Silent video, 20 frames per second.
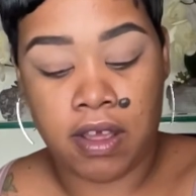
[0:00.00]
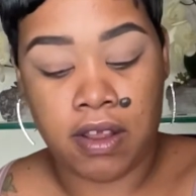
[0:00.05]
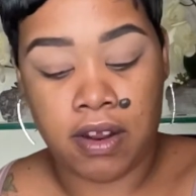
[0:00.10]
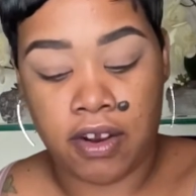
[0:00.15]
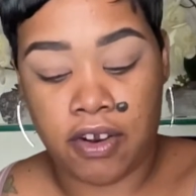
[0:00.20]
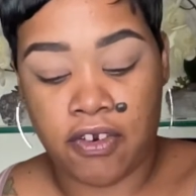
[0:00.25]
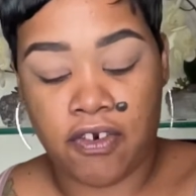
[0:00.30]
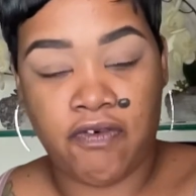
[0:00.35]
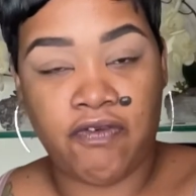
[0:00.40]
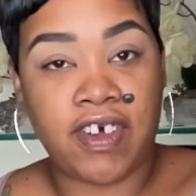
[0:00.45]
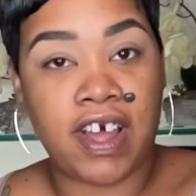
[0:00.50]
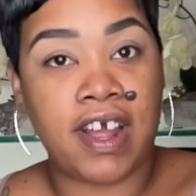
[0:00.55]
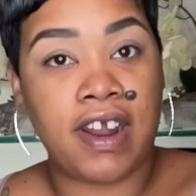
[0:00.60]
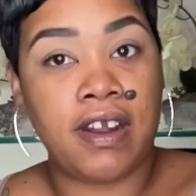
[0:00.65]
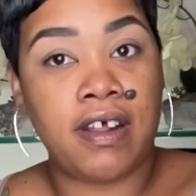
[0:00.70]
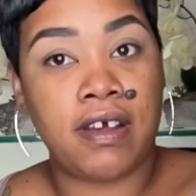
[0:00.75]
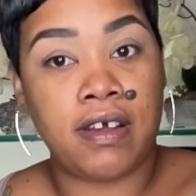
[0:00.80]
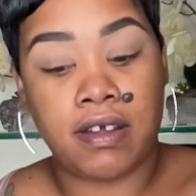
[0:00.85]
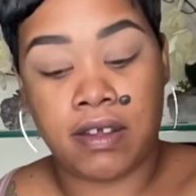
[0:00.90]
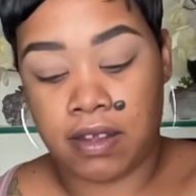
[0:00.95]

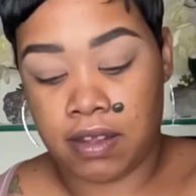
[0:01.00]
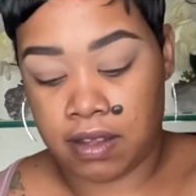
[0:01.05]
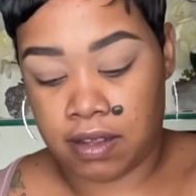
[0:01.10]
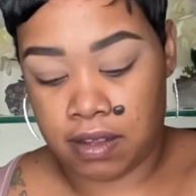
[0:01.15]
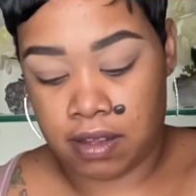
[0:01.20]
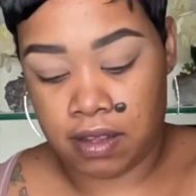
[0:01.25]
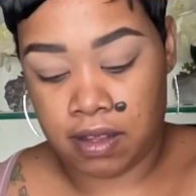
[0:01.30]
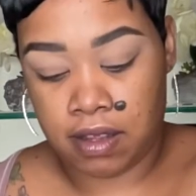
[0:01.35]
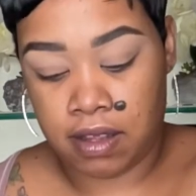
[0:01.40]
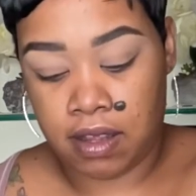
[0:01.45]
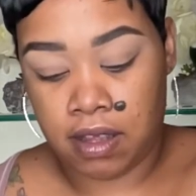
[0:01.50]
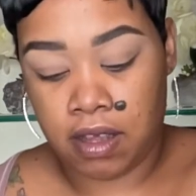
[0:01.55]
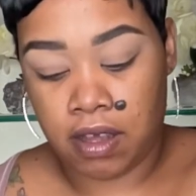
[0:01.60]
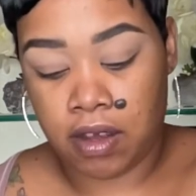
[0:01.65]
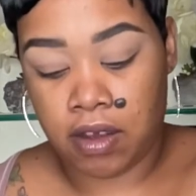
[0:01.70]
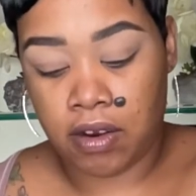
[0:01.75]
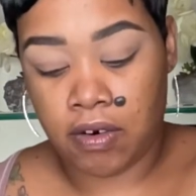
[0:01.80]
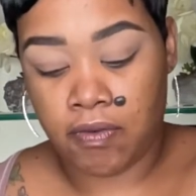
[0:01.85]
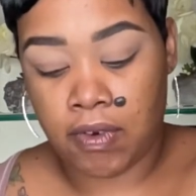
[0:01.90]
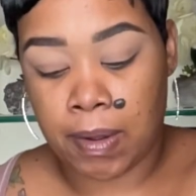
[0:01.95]
Nirvana,
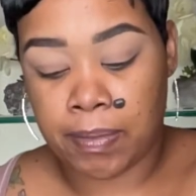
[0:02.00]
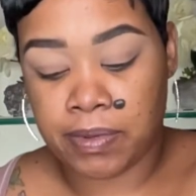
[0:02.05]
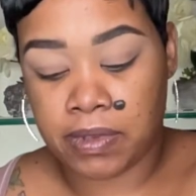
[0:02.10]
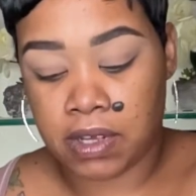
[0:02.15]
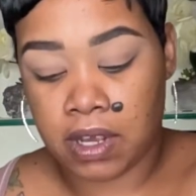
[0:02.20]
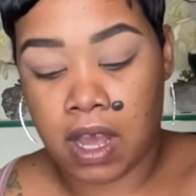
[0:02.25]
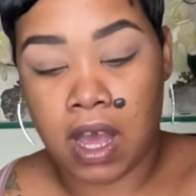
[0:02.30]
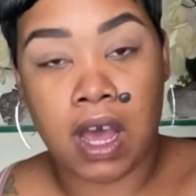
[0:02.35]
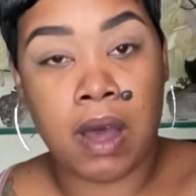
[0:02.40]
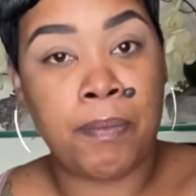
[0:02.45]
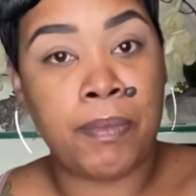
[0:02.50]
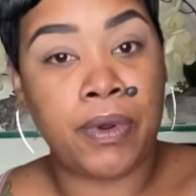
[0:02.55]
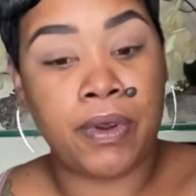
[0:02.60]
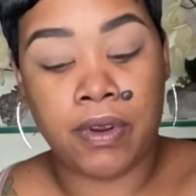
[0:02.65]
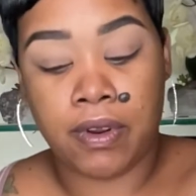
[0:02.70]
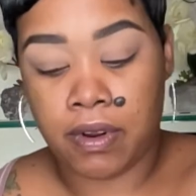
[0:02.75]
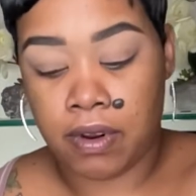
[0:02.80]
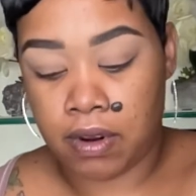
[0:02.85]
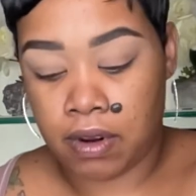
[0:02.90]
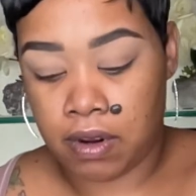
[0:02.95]
Corrupt
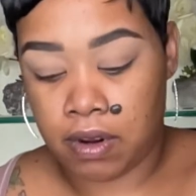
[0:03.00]
Copper,